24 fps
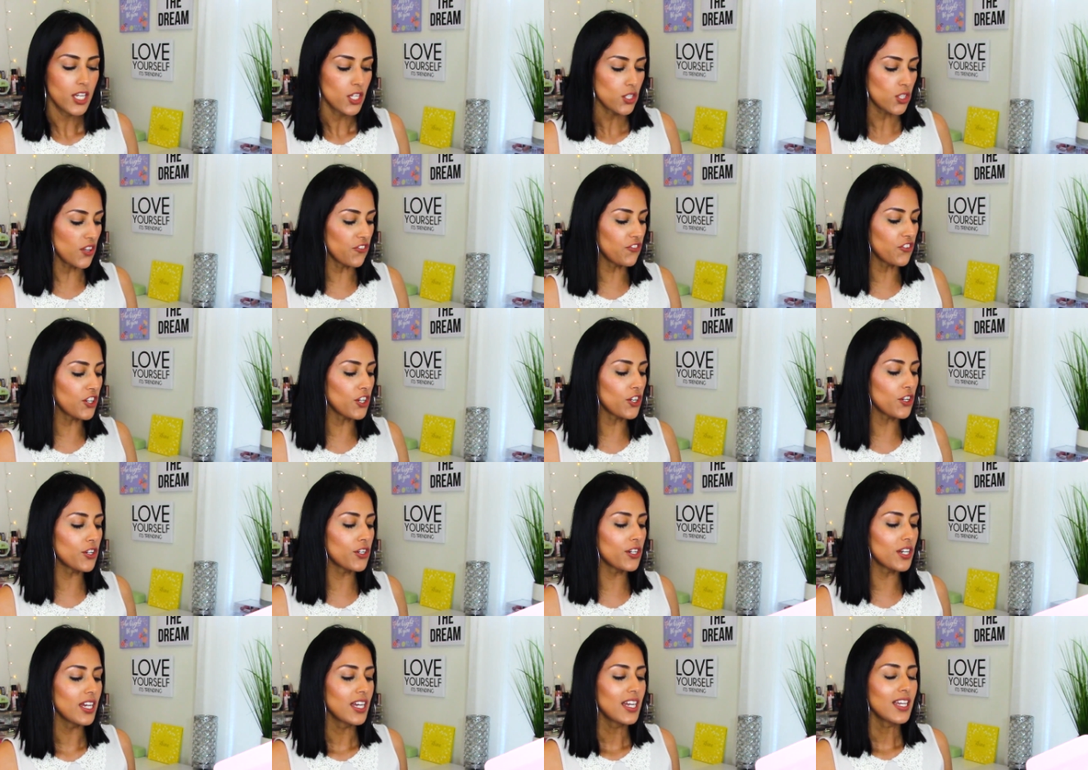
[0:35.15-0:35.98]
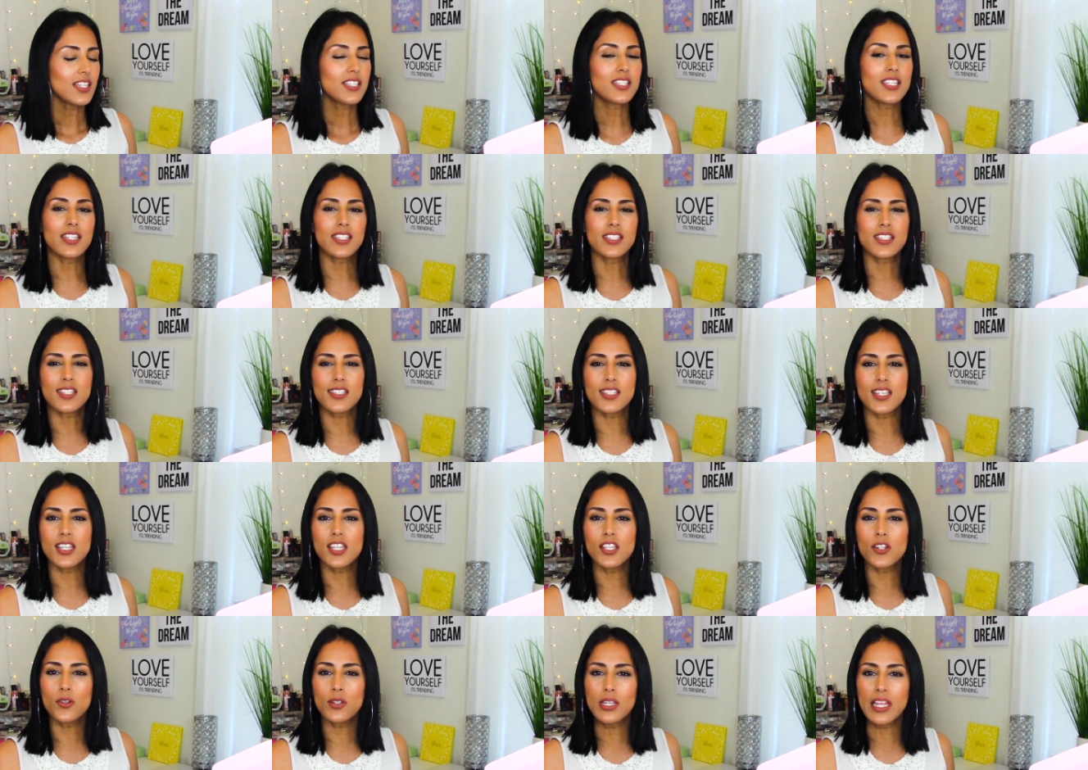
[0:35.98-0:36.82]
So I figured since it's a
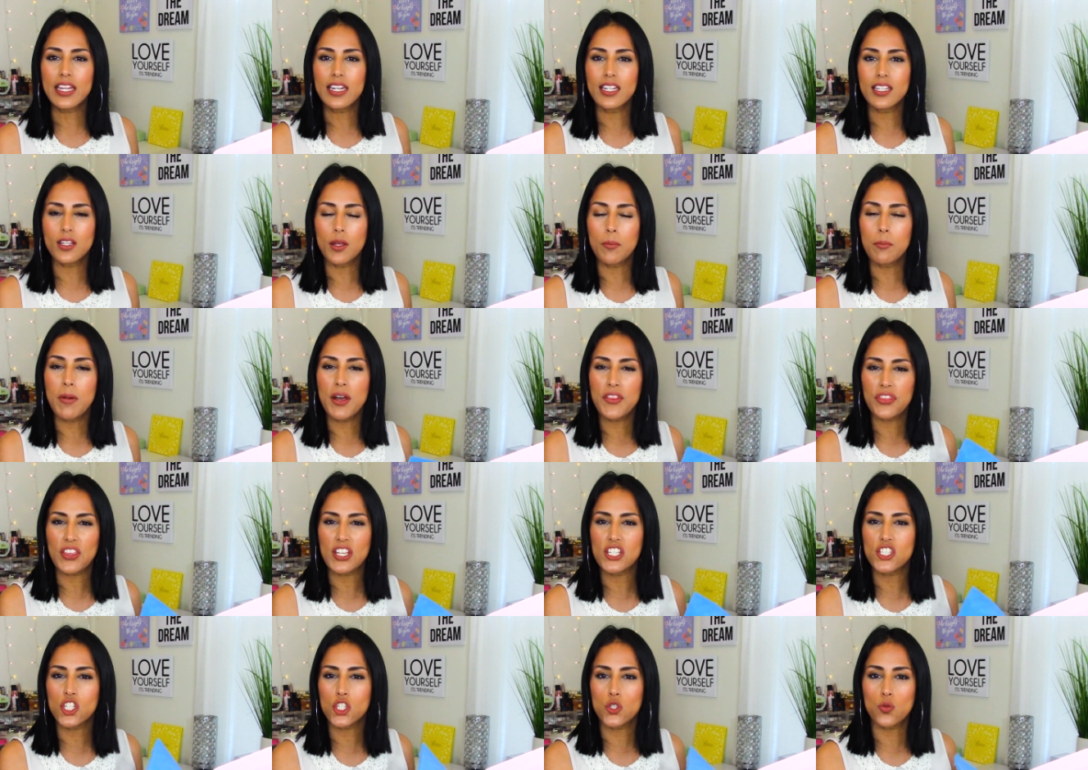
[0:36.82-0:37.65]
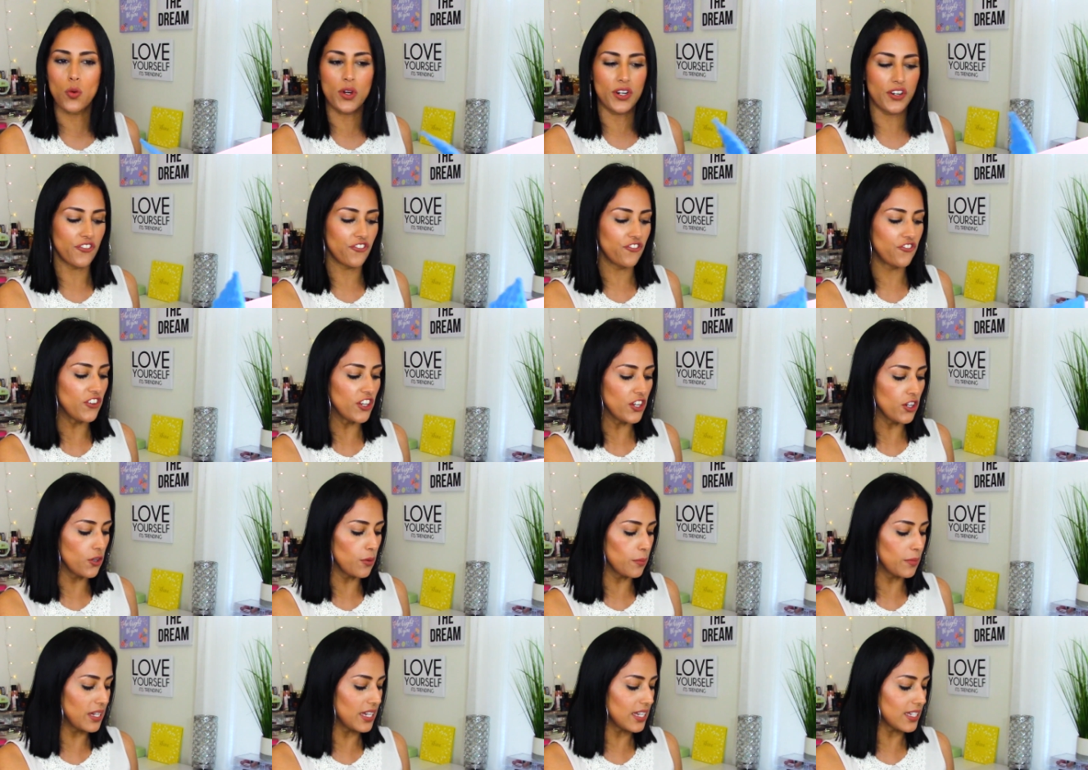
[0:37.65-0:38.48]
little late in the month, I just want to
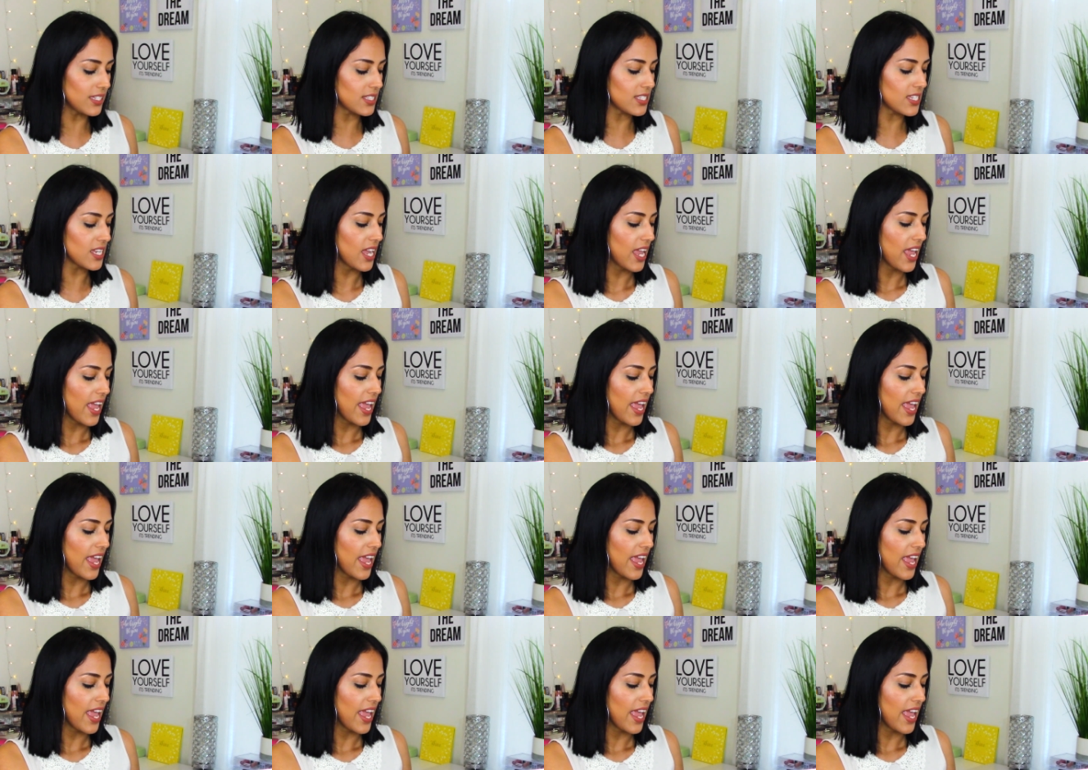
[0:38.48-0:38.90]
film it